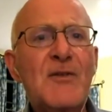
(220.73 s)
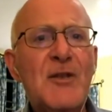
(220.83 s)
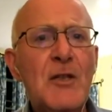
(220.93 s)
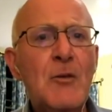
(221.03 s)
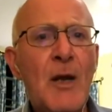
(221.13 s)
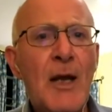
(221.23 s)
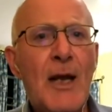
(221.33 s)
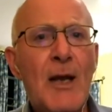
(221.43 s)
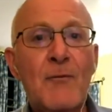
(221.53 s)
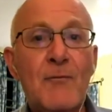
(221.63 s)
So you
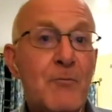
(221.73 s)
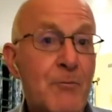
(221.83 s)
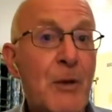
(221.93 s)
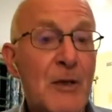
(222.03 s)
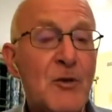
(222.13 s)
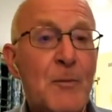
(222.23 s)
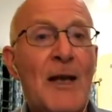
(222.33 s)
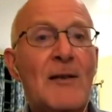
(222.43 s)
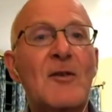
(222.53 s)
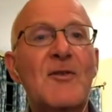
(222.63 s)
have pitched
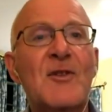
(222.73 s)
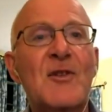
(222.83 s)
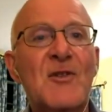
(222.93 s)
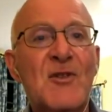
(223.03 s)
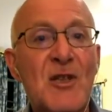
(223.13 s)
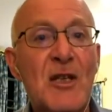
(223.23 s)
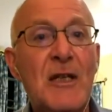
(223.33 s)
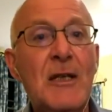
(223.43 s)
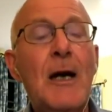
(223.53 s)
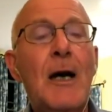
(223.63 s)
battles at
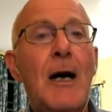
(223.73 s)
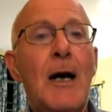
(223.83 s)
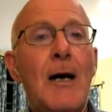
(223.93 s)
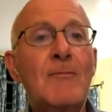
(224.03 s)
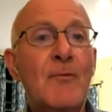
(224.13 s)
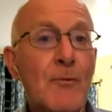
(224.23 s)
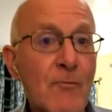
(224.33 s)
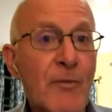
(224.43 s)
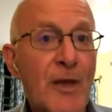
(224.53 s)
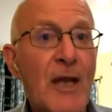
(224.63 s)
sea
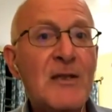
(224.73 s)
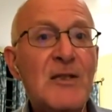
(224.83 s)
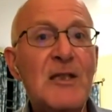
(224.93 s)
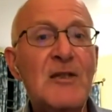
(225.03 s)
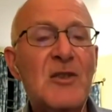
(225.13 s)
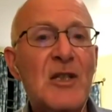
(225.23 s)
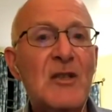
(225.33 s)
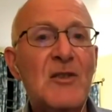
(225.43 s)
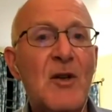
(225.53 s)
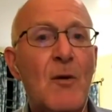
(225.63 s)
from the
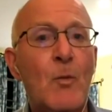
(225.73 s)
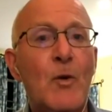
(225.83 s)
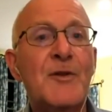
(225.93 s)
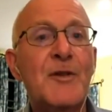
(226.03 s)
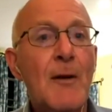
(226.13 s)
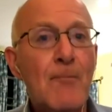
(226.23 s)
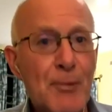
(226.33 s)
18-teens onwards,